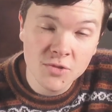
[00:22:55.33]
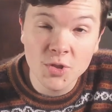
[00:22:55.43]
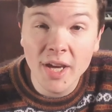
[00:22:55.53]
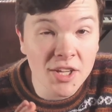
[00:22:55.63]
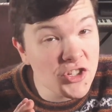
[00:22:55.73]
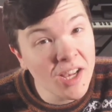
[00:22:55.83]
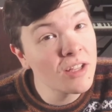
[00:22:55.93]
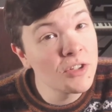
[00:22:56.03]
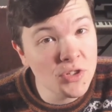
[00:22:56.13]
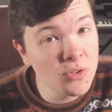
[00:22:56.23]
So yeah, I
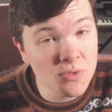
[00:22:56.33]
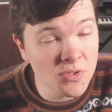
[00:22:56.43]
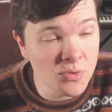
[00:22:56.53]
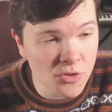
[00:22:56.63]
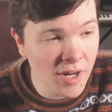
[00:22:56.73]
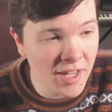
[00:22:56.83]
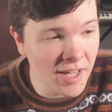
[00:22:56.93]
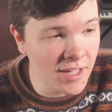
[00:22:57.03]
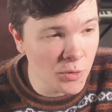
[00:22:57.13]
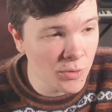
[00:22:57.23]
challenge you to try
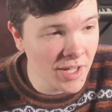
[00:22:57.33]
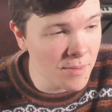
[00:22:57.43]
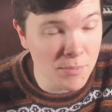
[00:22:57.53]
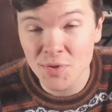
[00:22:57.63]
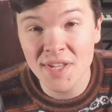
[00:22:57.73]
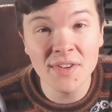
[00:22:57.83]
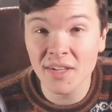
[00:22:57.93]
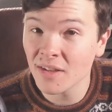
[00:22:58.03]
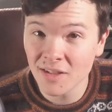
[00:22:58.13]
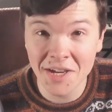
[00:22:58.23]
and create
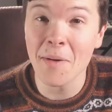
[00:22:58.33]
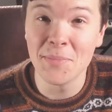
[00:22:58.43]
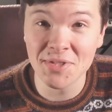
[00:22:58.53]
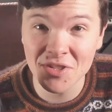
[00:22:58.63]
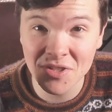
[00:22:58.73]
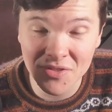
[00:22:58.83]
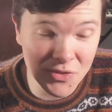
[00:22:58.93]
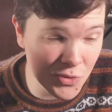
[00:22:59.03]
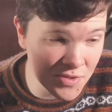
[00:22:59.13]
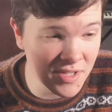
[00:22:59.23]
motivic compositions
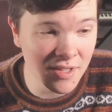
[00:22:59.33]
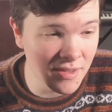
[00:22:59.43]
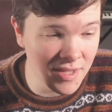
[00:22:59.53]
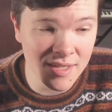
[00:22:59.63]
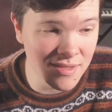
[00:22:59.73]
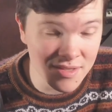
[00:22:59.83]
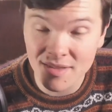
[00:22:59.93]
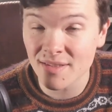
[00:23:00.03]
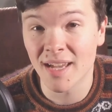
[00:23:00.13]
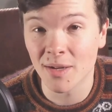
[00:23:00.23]
using these
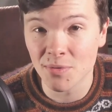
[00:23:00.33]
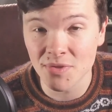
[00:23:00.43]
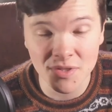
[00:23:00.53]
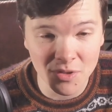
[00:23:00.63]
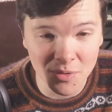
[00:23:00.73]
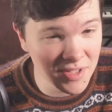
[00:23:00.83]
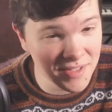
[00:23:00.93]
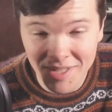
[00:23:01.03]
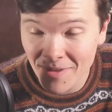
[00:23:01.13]
sounds. You know, it doesn't